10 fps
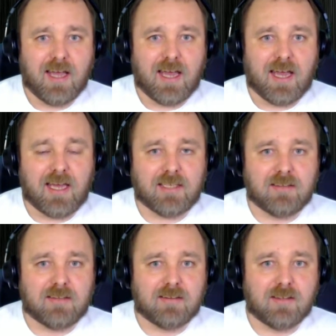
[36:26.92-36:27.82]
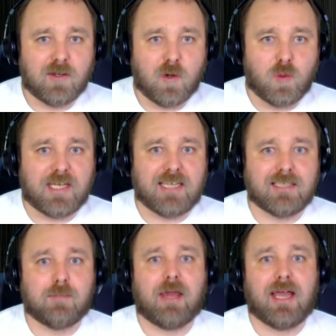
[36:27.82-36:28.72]
and okay,
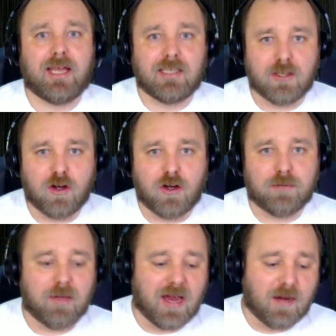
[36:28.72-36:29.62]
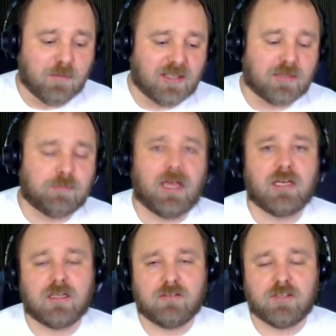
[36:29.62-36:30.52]
depending on memory,
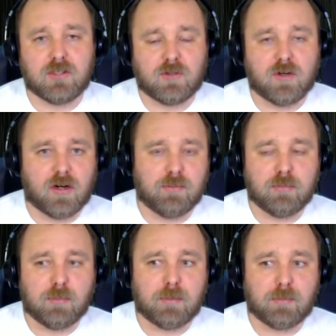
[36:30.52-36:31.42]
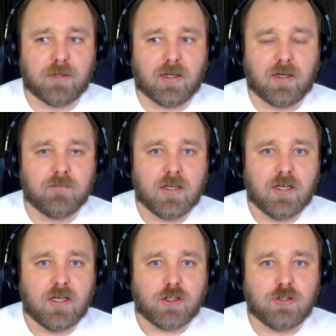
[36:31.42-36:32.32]
depending on video card, blah, blah, blah, blah, blah,
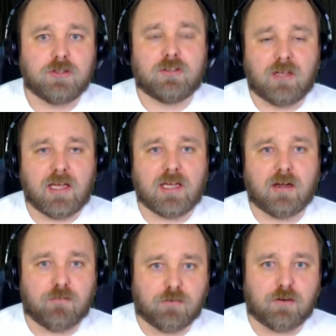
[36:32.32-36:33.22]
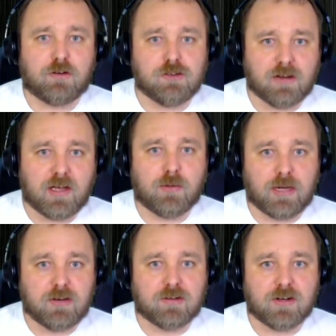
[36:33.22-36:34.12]
you could take a first
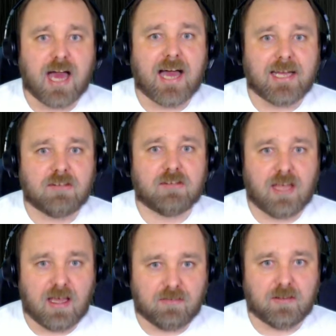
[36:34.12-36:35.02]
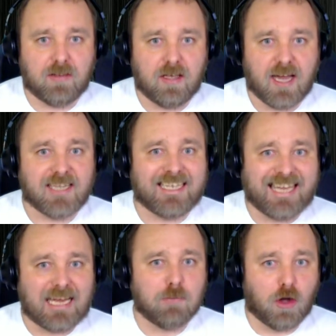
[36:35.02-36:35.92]
generation i7 and
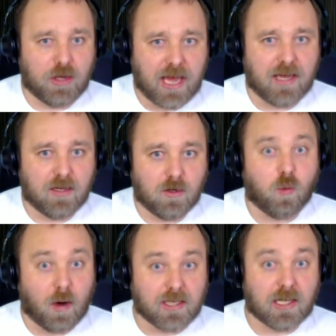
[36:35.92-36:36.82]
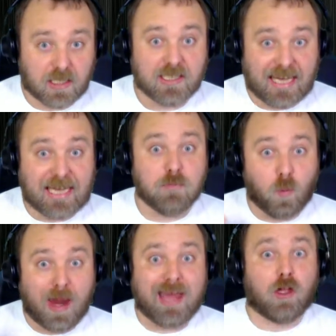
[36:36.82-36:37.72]
game on that. Quite like, game
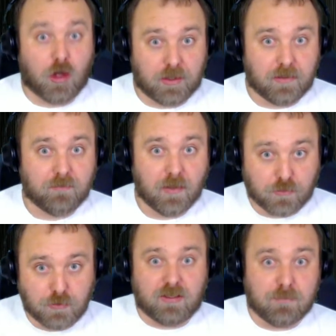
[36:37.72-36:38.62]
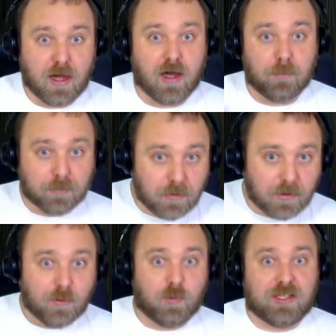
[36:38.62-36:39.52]
well on it. If you team it up
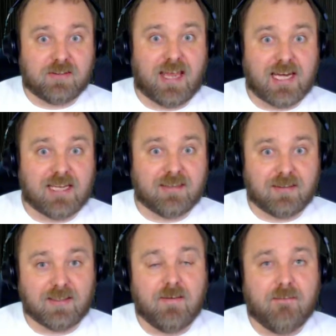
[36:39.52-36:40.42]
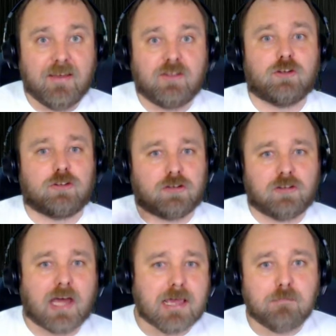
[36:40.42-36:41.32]
with a 1080, there's a
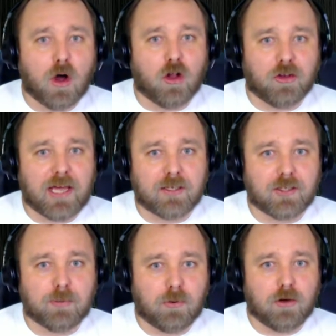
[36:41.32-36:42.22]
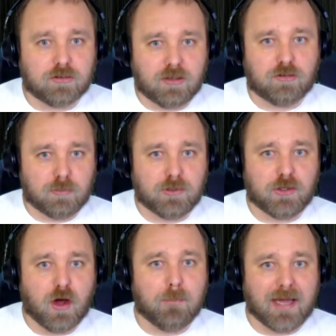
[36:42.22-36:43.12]
slight bottleneck in the processor, but
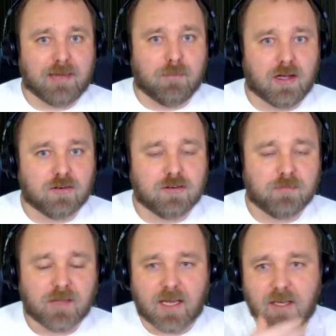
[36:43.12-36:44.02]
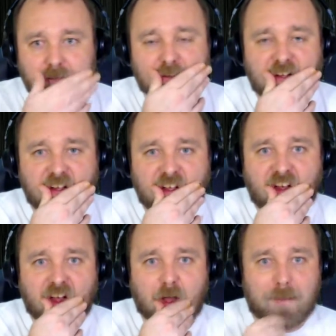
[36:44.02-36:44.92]
not by much. And
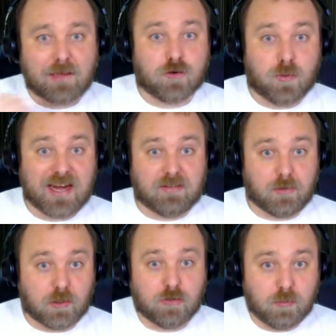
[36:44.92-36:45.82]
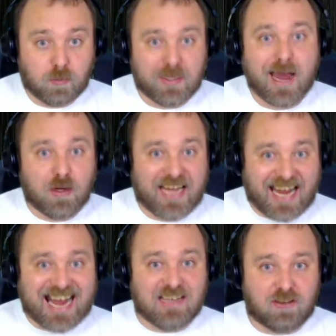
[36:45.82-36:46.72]
I mean, that's crazy, because we're now on
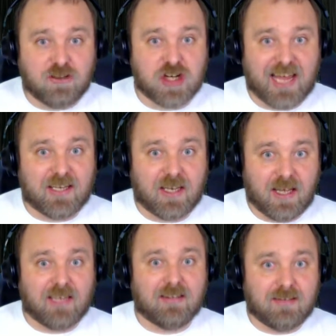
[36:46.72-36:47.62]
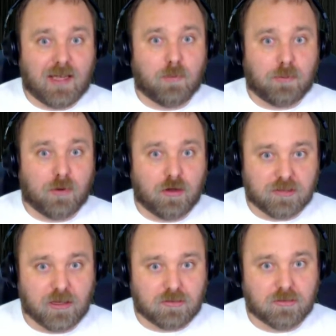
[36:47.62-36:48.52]
8th gen Intel
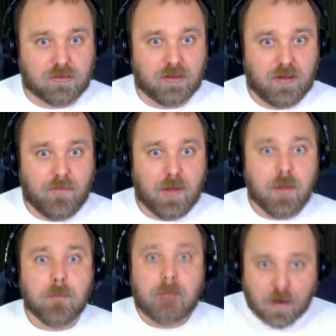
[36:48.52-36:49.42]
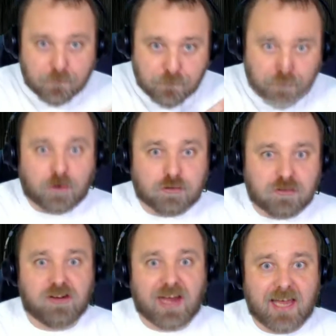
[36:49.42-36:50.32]
processors. But a
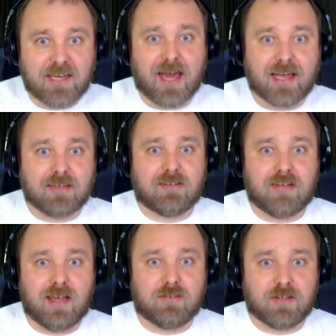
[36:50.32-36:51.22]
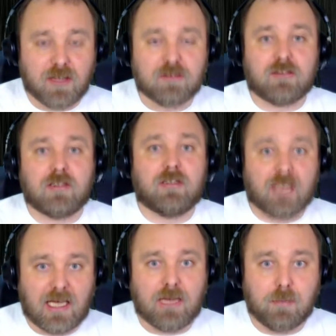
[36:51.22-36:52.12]
first-gen i7 is still
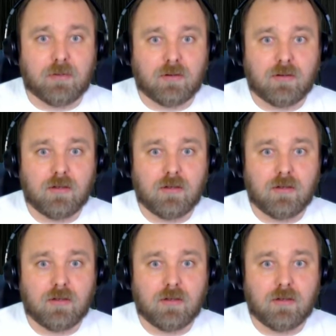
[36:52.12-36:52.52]
capable,